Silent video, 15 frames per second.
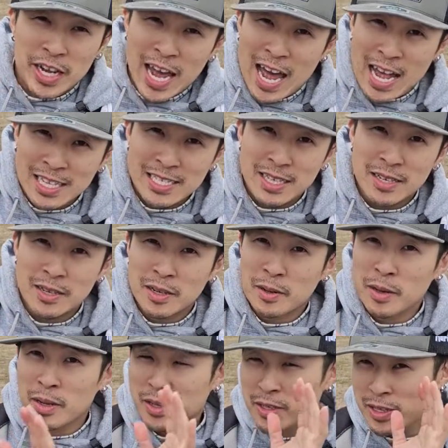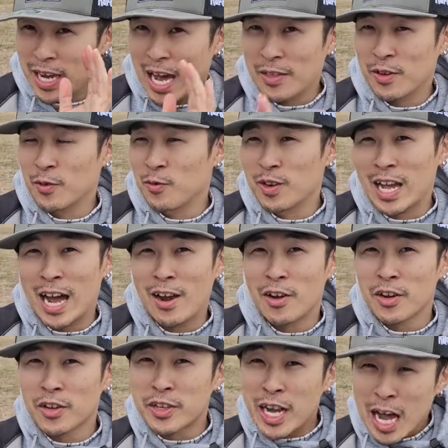cast, you have to rely
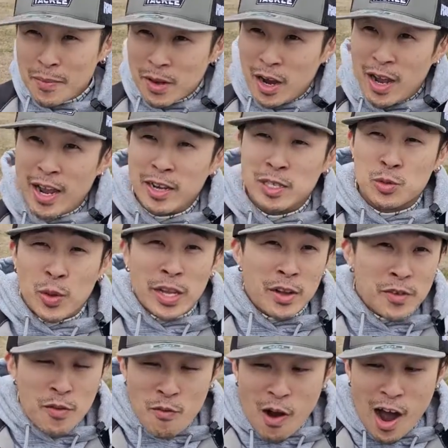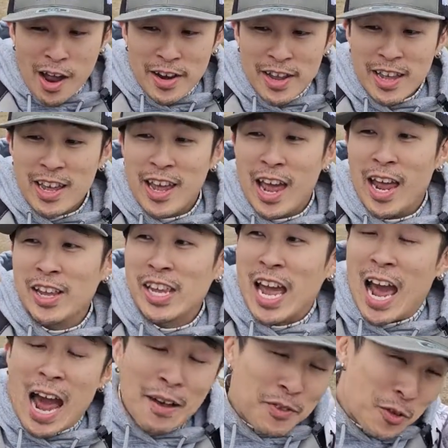on your timing and the swing on your rod, and you
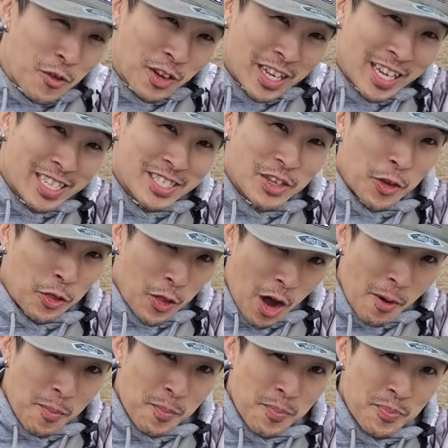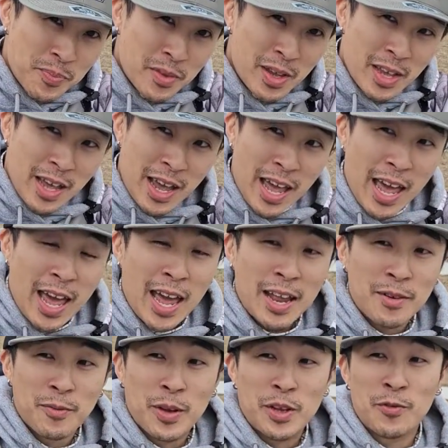have to release your thumb.
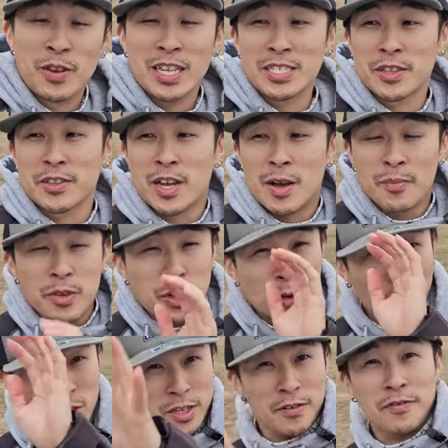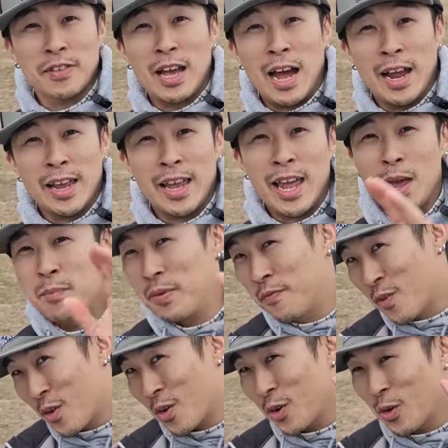And when you release the thumb, your lure's gonna fly, and
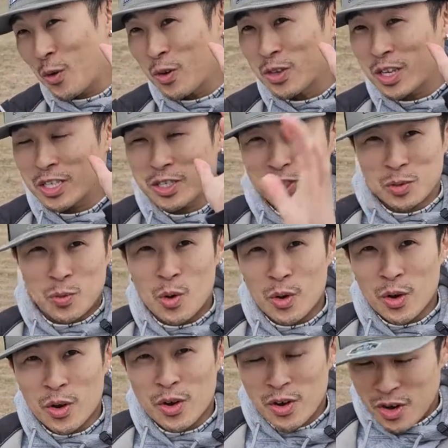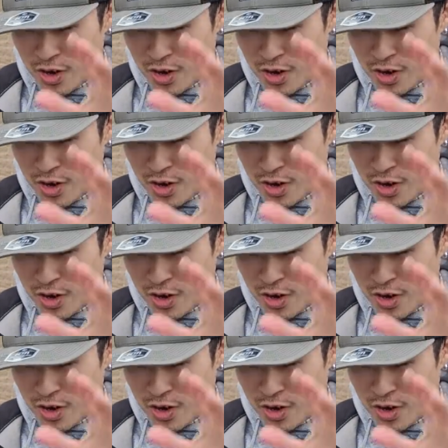before the lure touches the water,